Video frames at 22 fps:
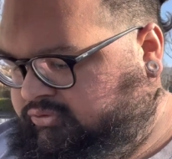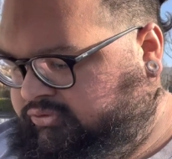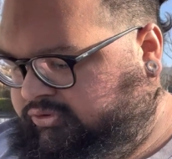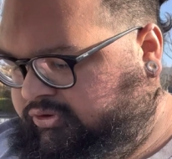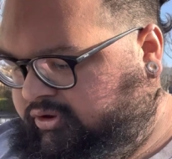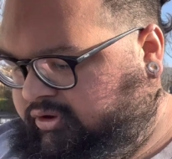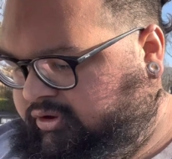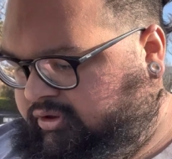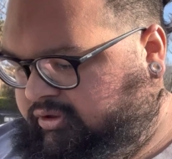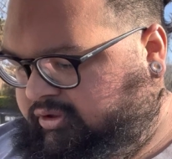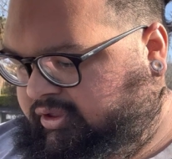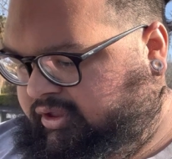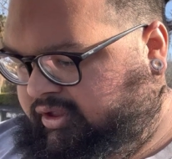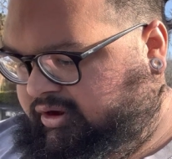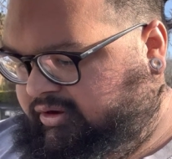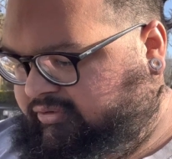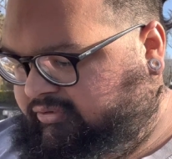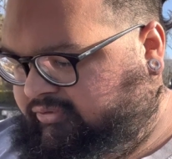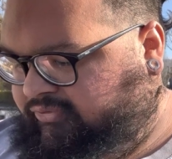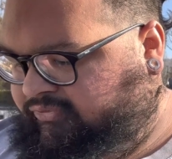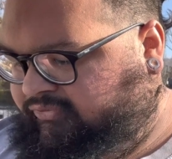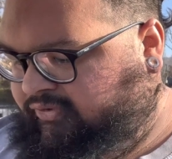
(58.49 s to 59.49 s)
to get it
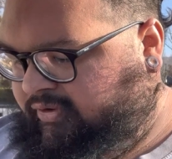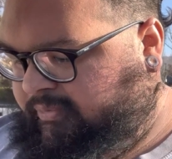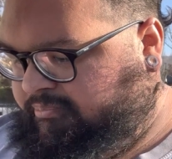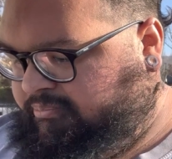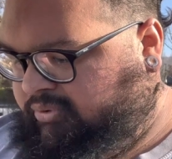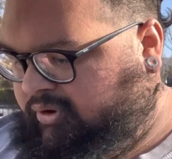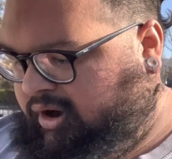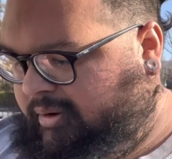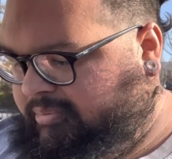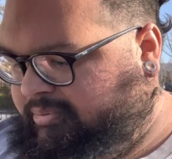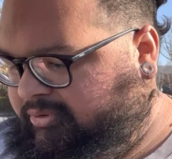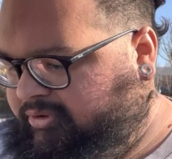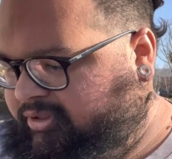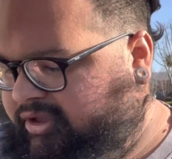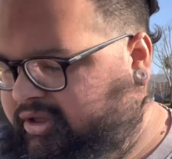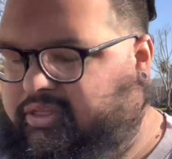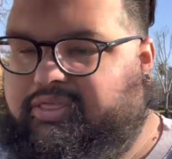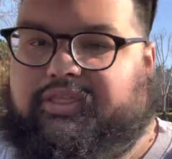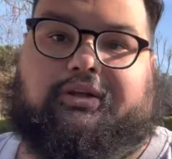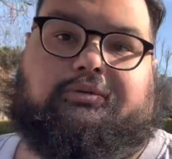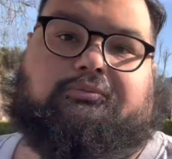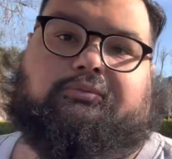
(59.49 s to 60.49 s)
to fit properly
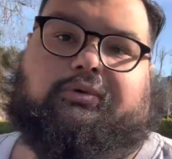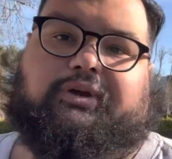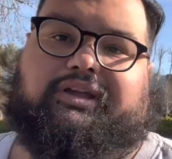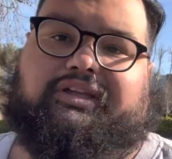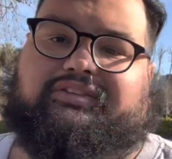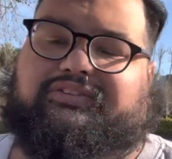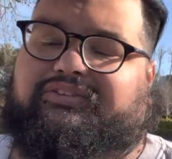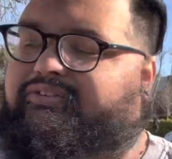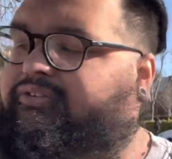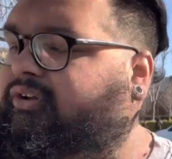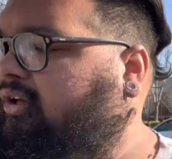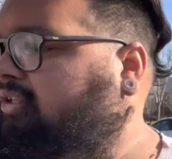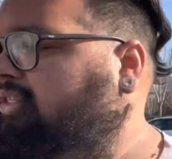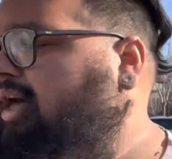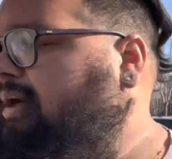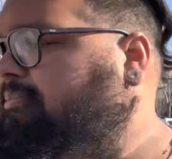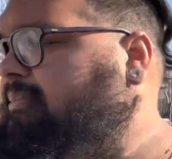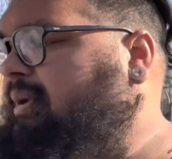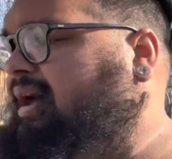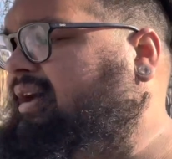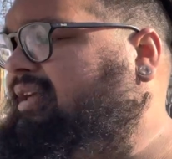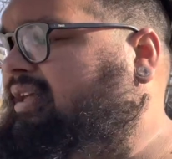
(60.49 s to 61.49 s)
and then reinstall
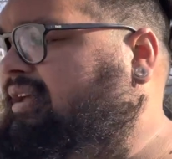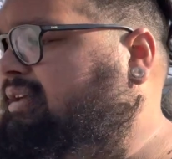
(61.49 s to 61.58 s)
that back